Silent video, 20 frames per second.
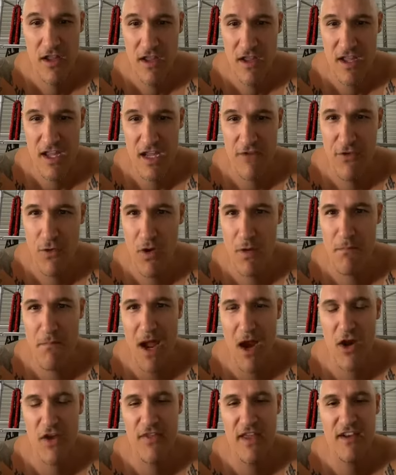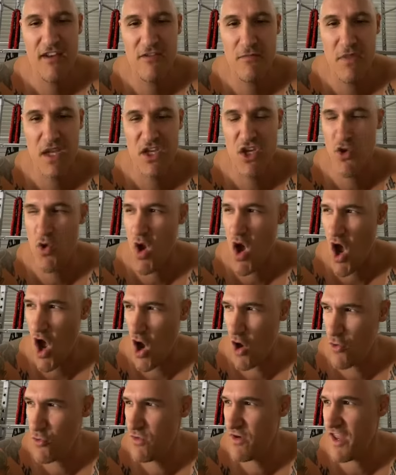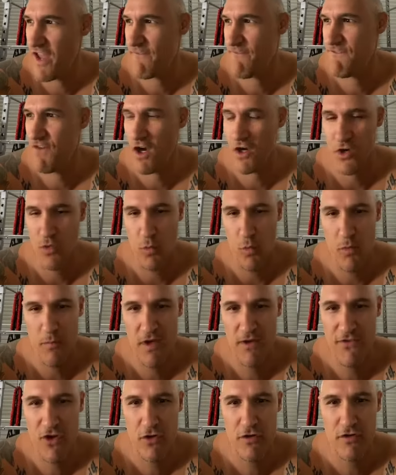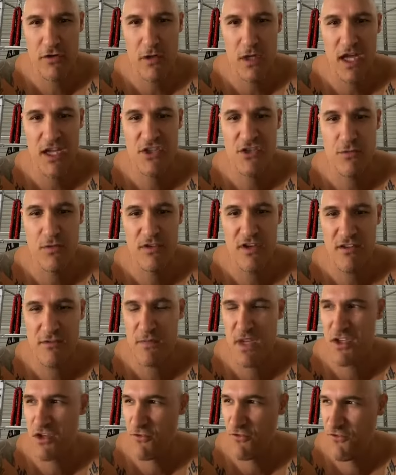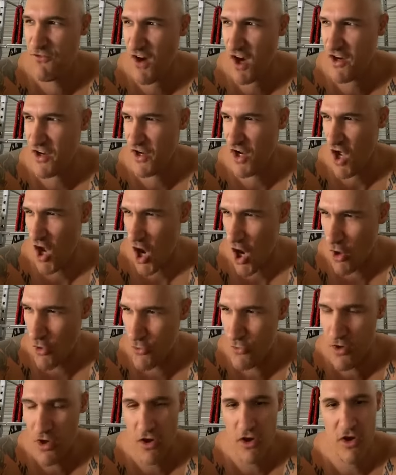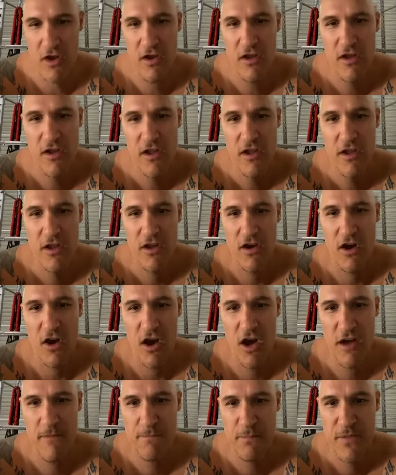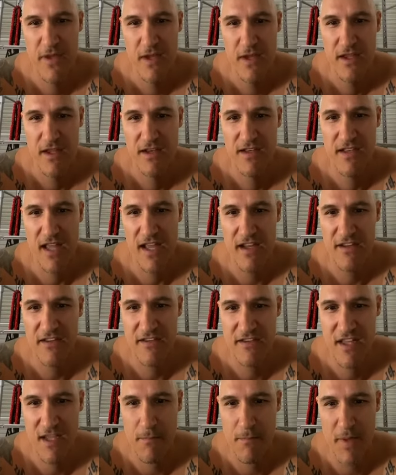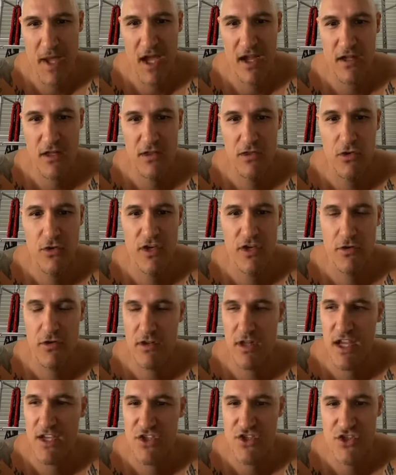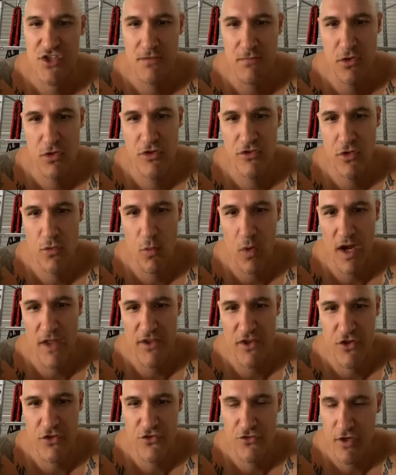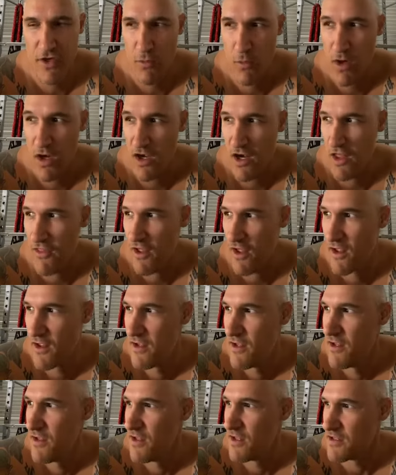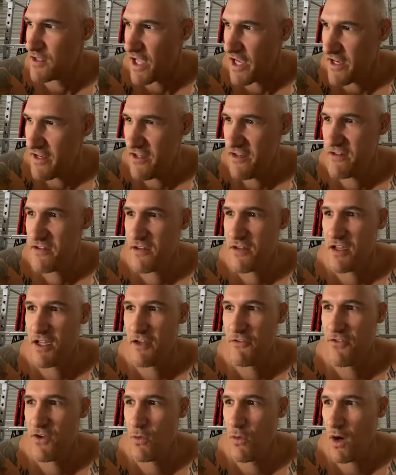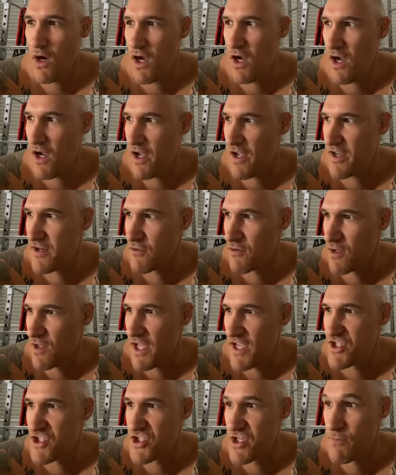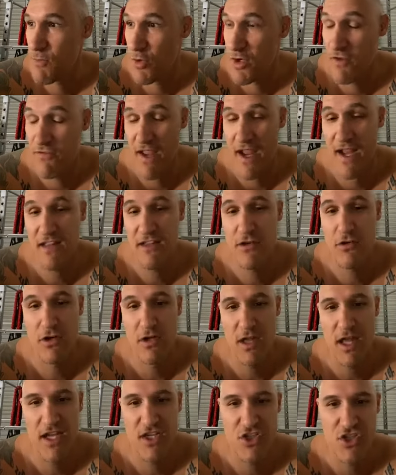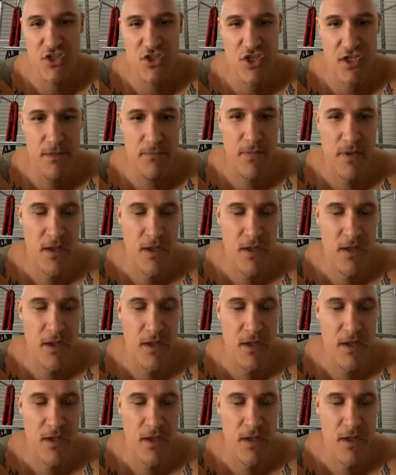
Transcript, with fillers: If you are married, that doesn't mean you own that fucking woman. If you're in a relationship with her, it doesn't mean you fucking own her, all right? Take a step back, look at your relationship, look at the way that you treat one another. Ladies, if you are in a relationship or you've ended a relationship